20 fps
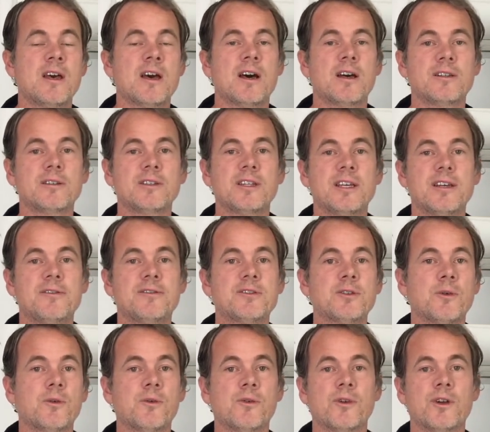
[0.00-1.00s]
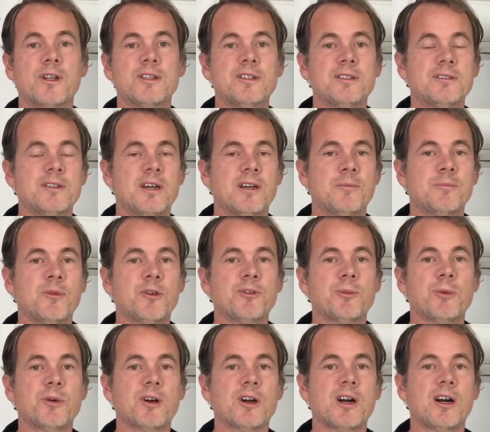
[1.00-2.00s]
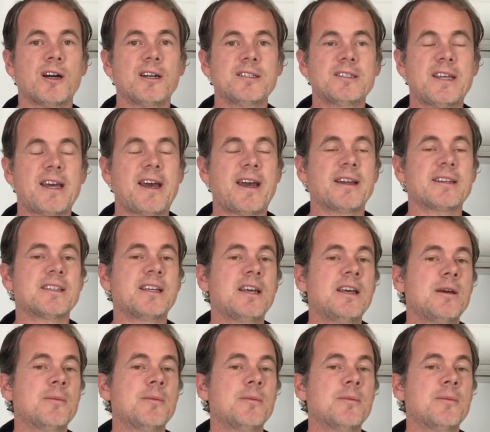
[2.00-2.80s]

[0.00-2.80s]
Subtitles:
lift or a multiple contact.